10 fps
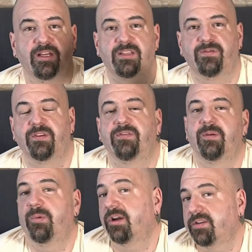It's fifty
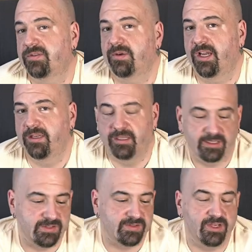bucks, right?
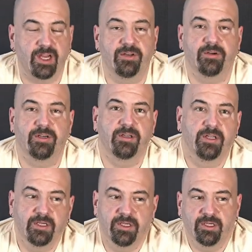And this is a hundred.
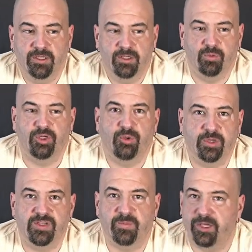Which
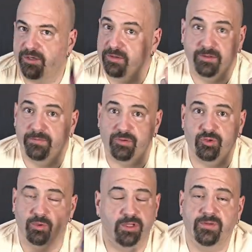one is better? For
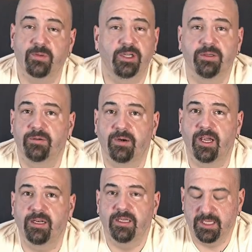sure, this one,
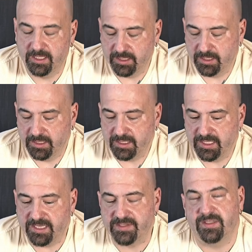right?
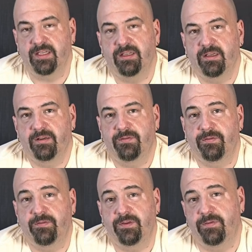Is it
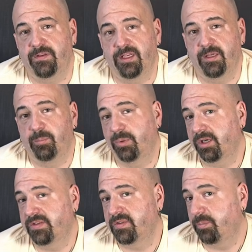fifty
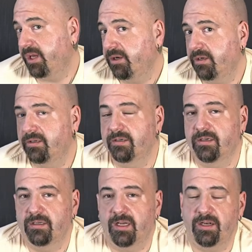bucks better?
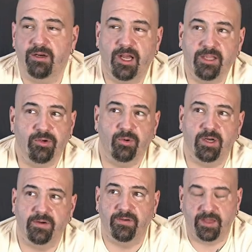I don't know how you
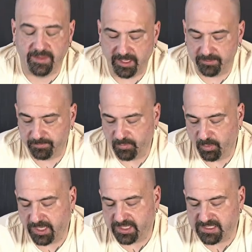quantify that.
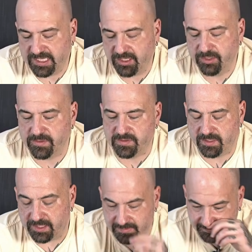What I could tell you is
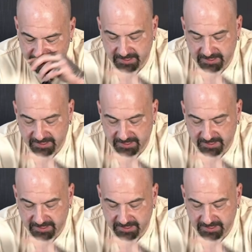this.